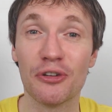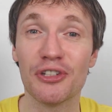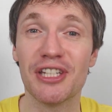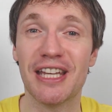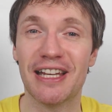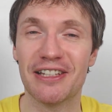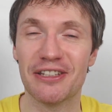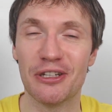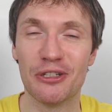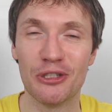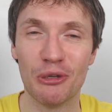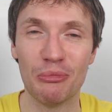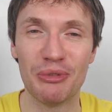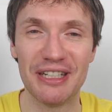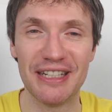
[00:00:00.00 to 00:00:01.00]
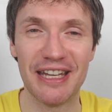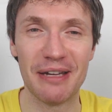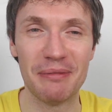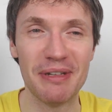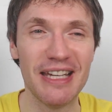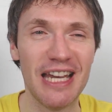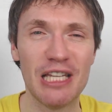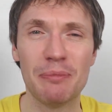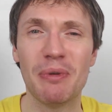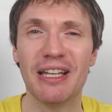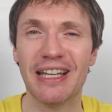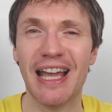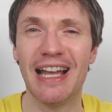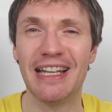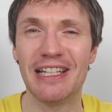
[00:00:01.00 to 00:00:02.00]
Naughty Cat turned up, and he's a
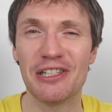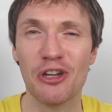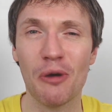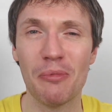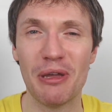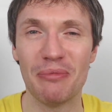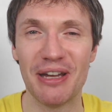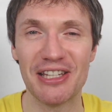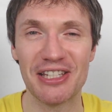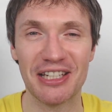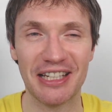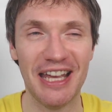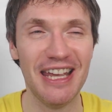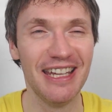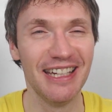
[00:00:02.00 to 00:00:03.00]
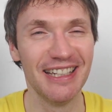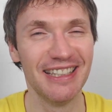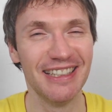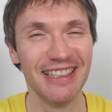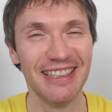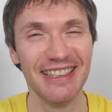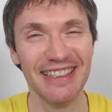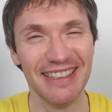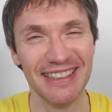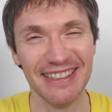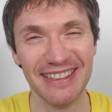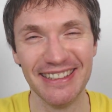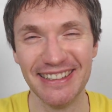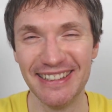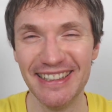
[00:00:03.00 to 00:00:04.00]
bit like Halley's Comet, basically.
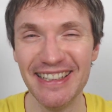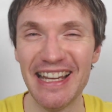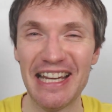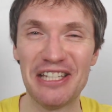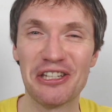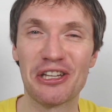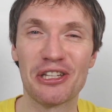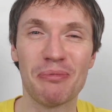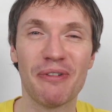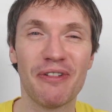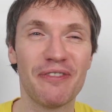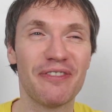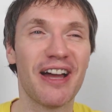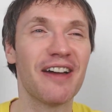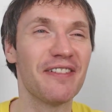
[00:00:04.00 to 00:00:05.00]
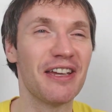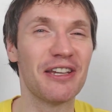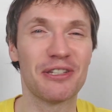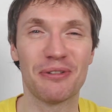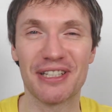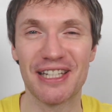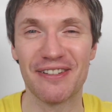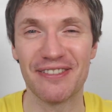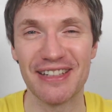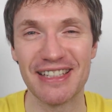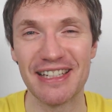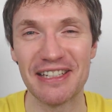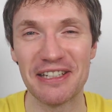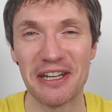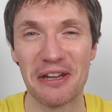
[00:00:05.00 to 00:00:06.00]
He turns up every 5 years or whatever
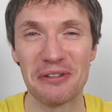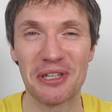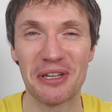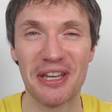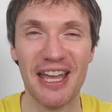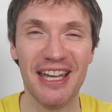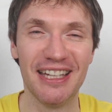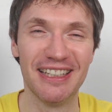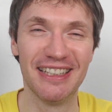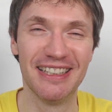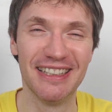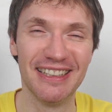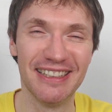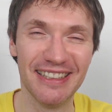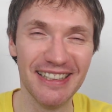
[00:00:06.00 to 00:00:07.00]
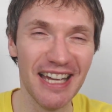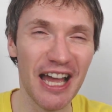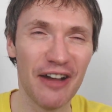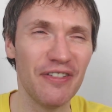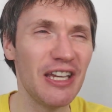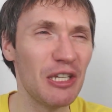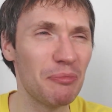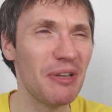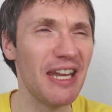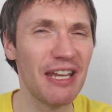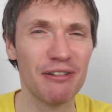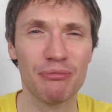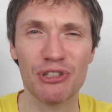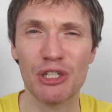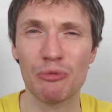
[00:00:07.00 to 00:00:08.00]
it is, you So yeah. I think he's been
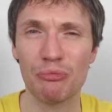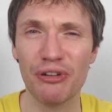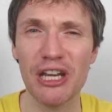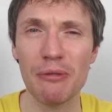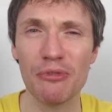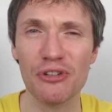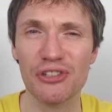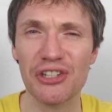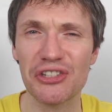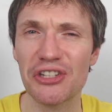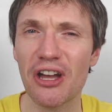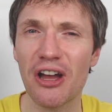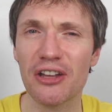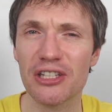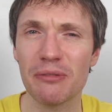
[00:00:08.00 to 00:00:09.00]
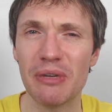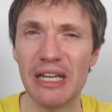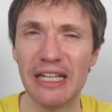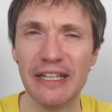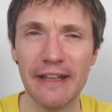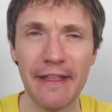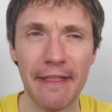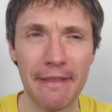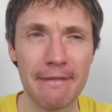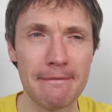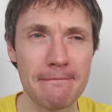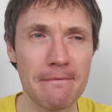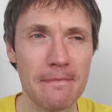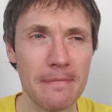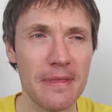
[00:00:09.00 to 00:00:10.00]
here since pretty much the start. I mean,
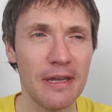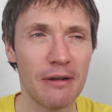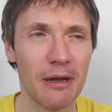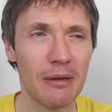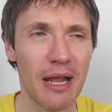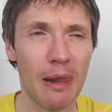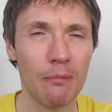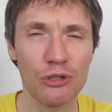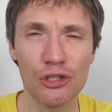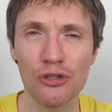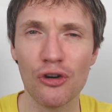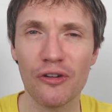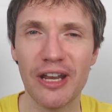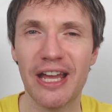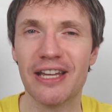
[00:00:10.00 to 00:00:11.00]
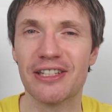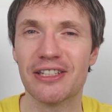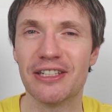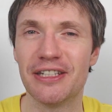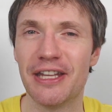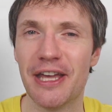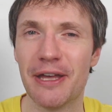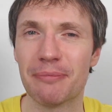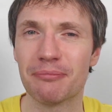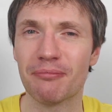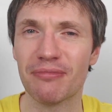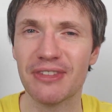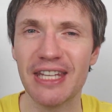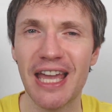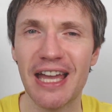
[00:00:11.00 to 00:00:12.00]
you know, I'm sure he has,
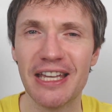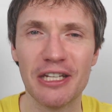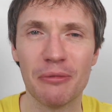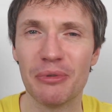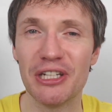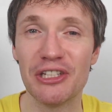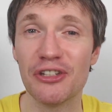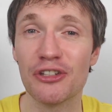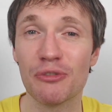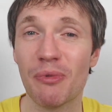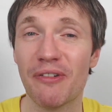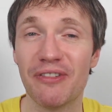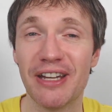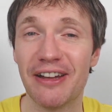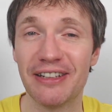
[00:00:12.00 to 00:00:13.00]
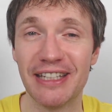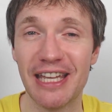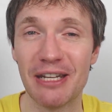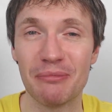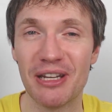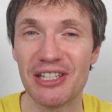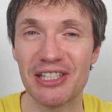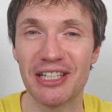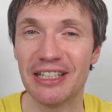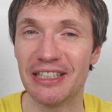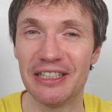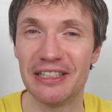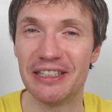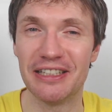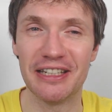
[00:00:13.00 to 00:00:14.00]
and yeah, you know, but he turns up every now and again,
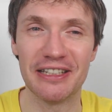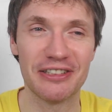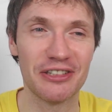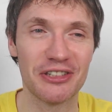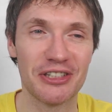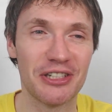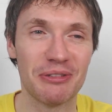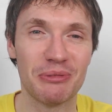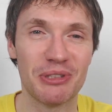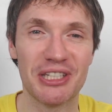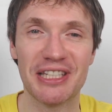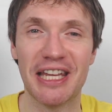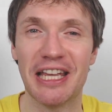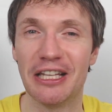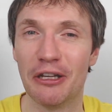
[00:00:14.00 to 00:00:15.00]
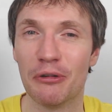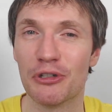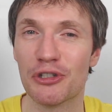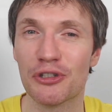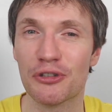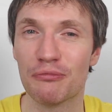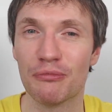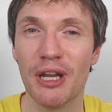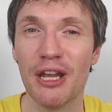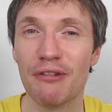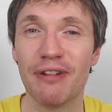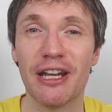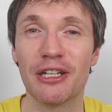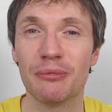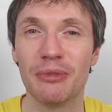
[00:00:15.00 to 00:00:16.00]
basically, and just to say hello, or just
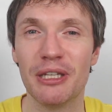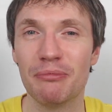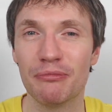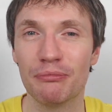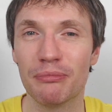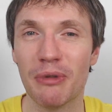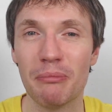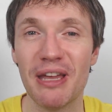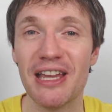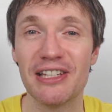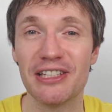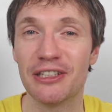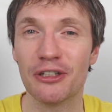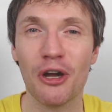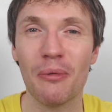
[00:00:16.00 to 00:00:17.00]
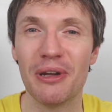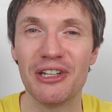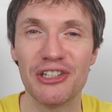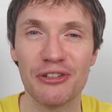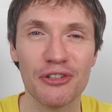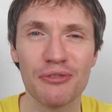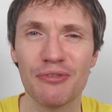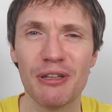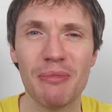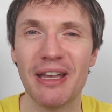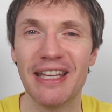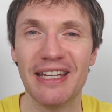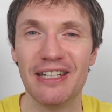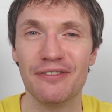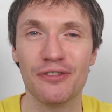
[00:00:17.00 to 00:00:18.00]
randomly appears in the comments. He doesn't really
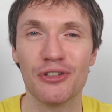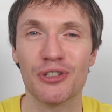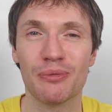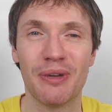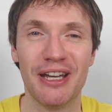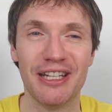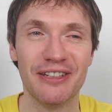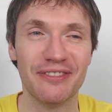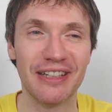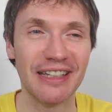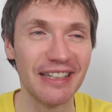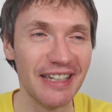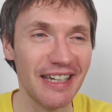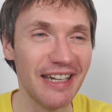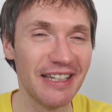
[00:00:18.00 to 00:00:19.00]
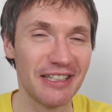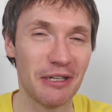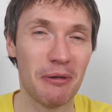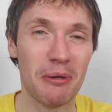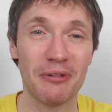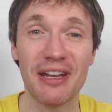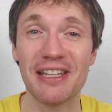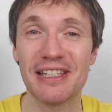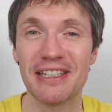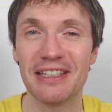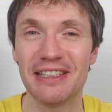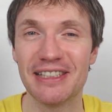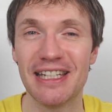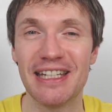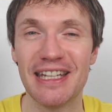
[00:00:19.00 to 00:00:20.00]
make any fuss about anything. So great
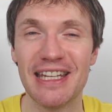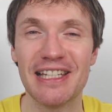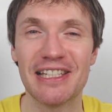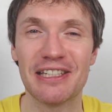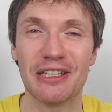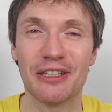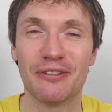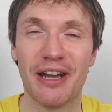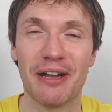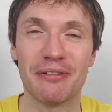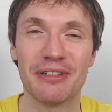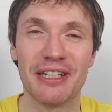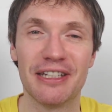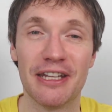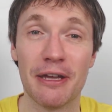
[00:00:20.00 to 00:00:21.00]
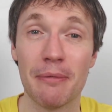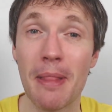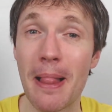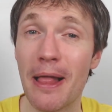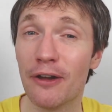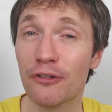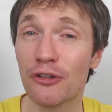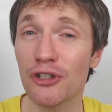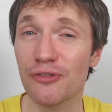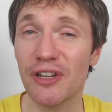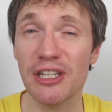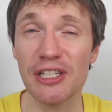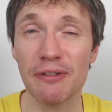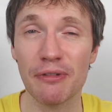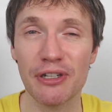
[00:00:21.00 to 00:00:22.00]
to see that he's still around, and of course,
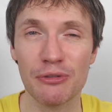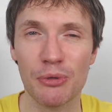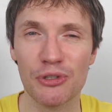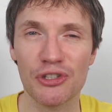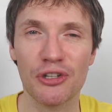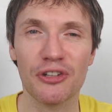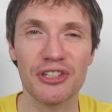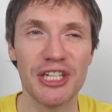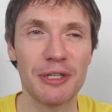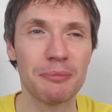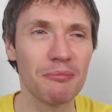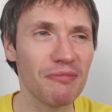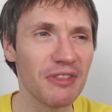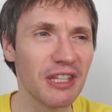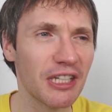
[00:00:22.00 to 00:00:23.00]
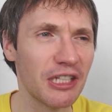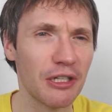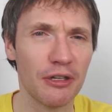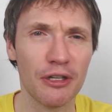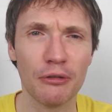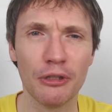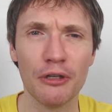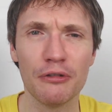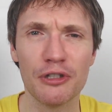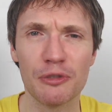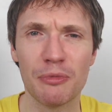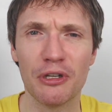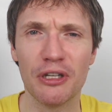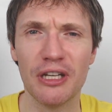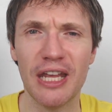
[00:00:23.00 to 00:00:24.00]
thank you to everyone as well, Scotty. You know, I know Luke
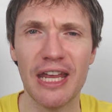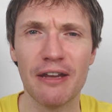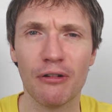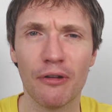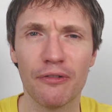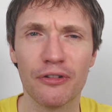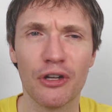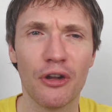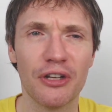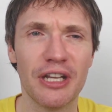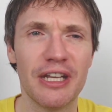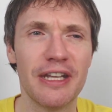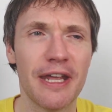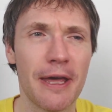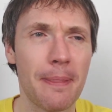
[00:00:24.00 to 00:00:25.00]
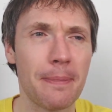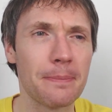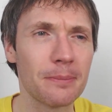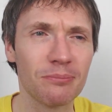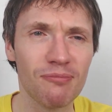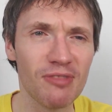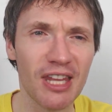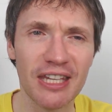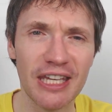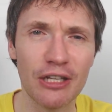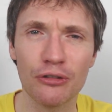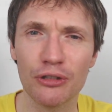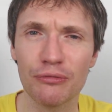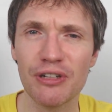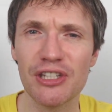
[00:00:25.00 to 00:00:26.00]
has been here off and on, and
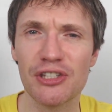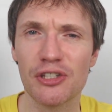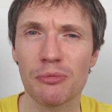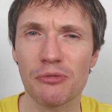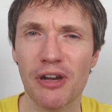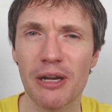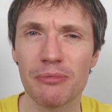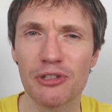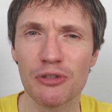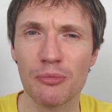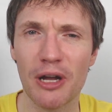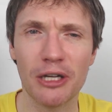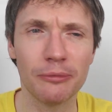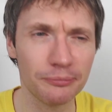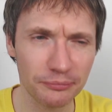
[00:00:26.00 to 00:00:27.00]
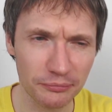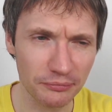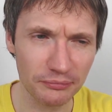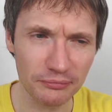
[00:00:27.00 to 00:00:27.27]
you know, all the recent subscribers as well.